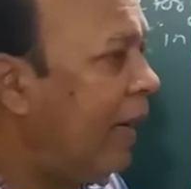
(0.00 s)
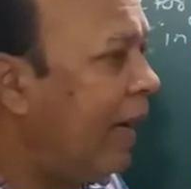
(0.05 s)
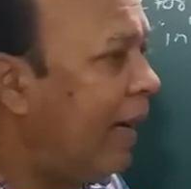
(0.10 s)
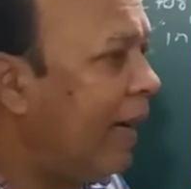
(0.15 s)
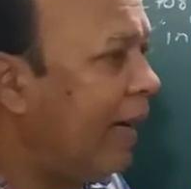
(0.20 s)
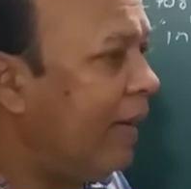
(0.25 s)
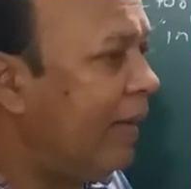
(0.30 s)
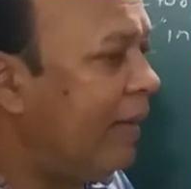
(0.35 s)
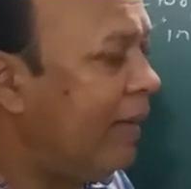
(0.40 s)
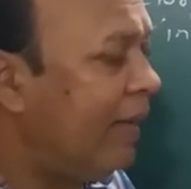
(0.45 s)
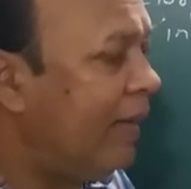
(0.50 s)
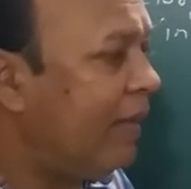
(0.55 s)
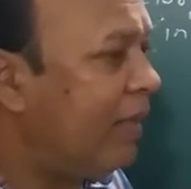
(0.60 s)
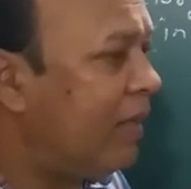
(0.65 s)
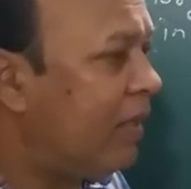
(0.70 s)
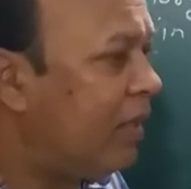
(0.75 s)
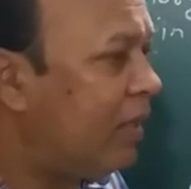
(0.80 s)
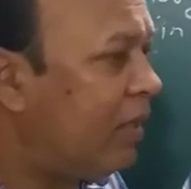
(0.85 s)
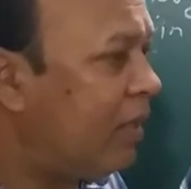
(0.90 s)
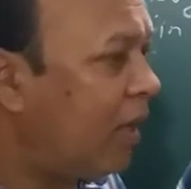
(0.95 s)
and
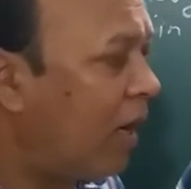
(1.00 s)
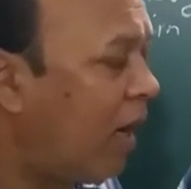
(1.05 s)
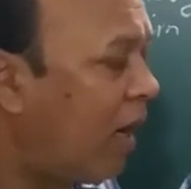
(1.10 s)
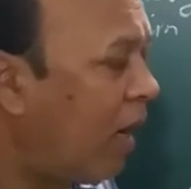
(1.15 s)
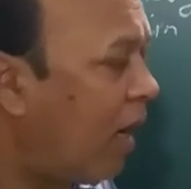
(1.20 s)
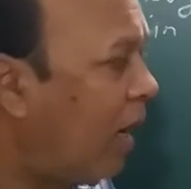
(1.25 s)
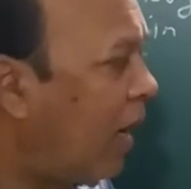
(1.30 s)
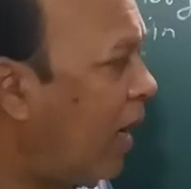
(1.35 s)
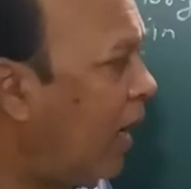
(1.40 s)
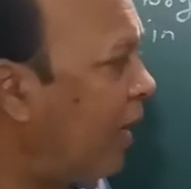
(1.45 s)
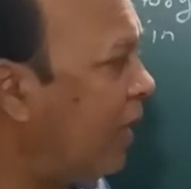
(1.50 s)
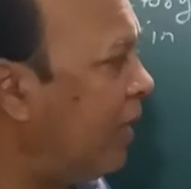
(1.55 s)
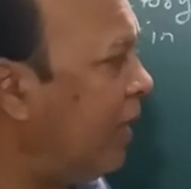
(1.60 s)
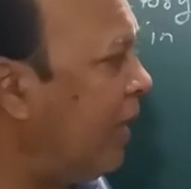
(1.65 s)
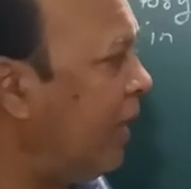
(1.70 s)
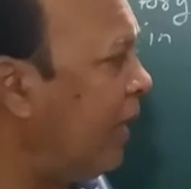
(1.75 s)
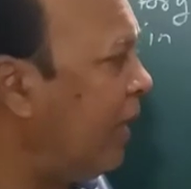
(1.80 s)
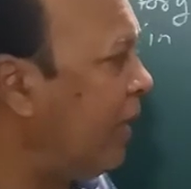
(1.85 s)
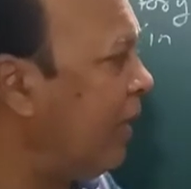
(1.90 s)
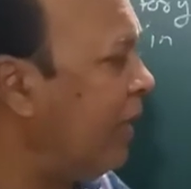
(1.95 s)
this
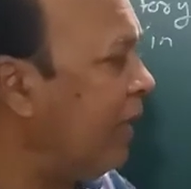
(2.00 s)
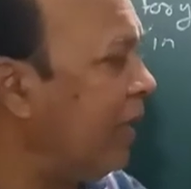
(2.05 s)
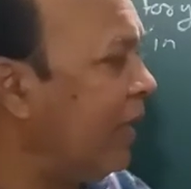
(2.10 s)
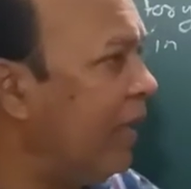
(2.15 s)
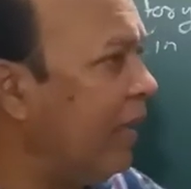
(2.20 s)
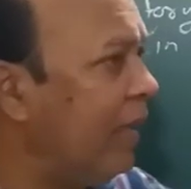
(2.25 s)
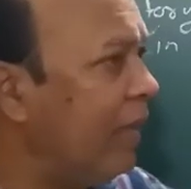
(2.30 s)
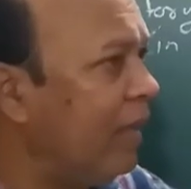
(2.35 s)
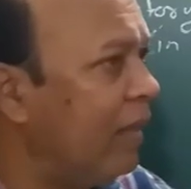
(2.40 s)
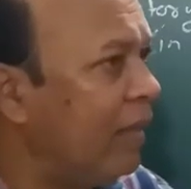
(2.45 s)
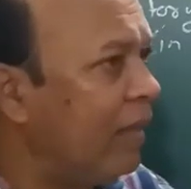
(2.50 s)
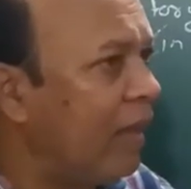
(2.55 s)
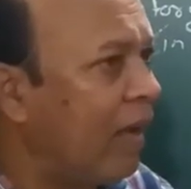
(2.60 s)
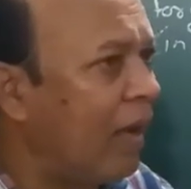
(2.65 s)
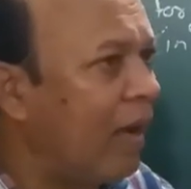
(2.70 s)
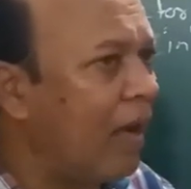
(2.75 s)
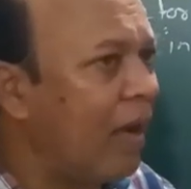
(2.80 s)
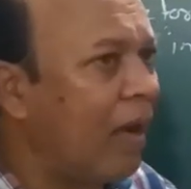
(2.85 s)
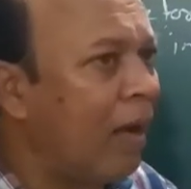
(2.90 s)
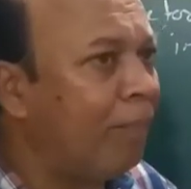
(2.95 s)
charge is in
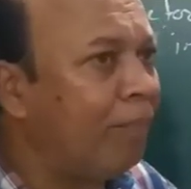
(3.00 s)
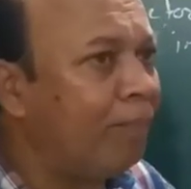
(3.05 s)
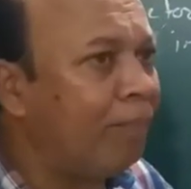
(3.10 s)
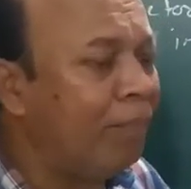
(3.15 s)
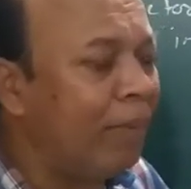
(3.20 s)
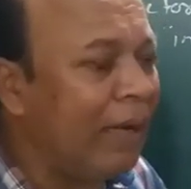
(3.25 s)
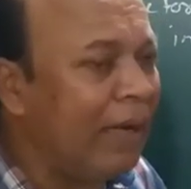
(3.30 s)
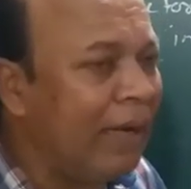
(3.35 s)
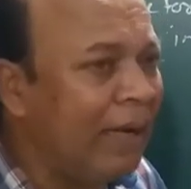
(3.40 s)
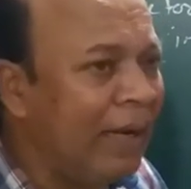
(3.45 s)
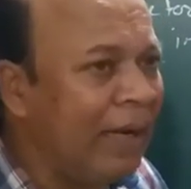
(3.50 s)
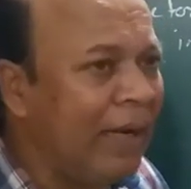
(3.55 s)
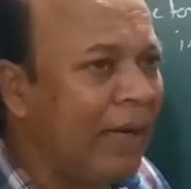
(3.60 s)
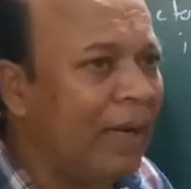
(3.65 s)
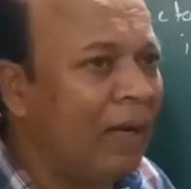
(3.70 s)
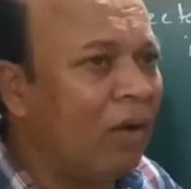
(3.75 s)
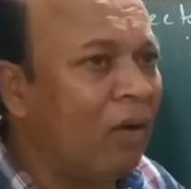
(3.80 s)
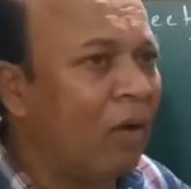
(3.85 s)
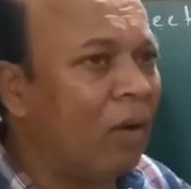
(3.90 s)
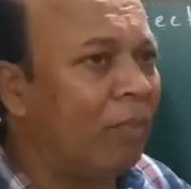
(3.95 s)
the
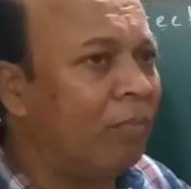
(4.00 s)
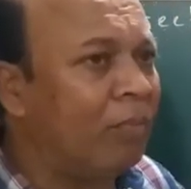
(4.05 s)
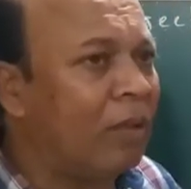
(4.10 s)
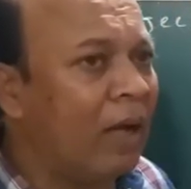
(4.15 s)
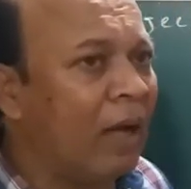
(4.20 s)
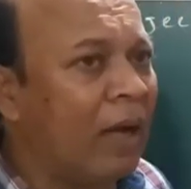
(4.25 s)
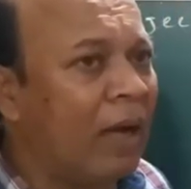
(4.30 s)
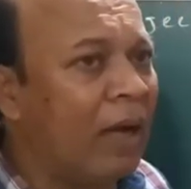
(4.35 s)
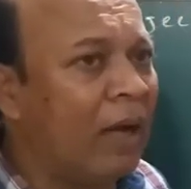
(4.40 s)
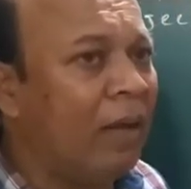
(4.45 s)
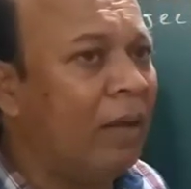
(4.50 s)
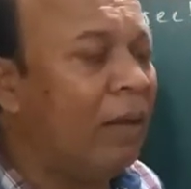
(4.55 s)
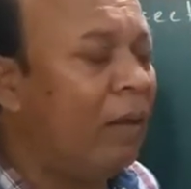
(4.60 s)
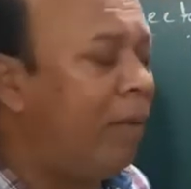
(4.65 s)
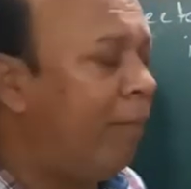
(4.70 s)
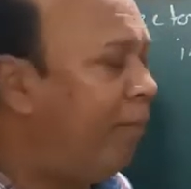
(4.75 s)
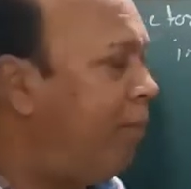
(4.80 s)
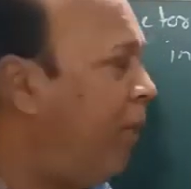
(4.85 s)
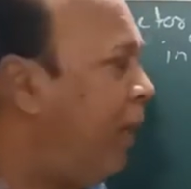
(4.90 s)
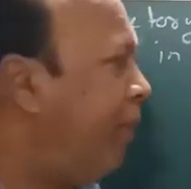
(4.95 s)
plane of the
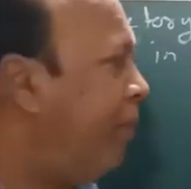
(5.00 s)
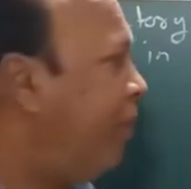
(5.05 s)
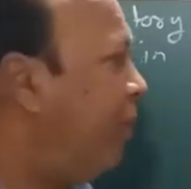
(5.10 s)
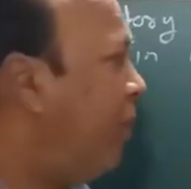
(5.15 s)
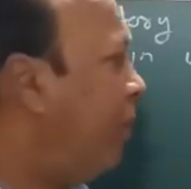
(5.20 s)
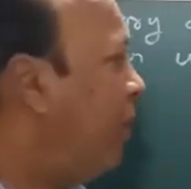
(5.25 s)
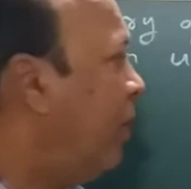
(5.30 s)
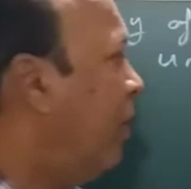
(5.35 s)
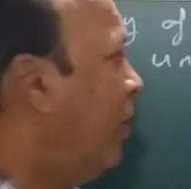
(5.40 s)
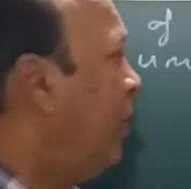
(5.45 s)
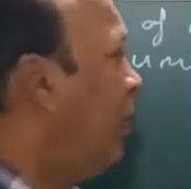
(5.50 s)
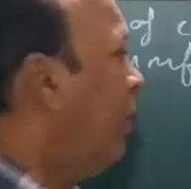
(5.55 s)
paper.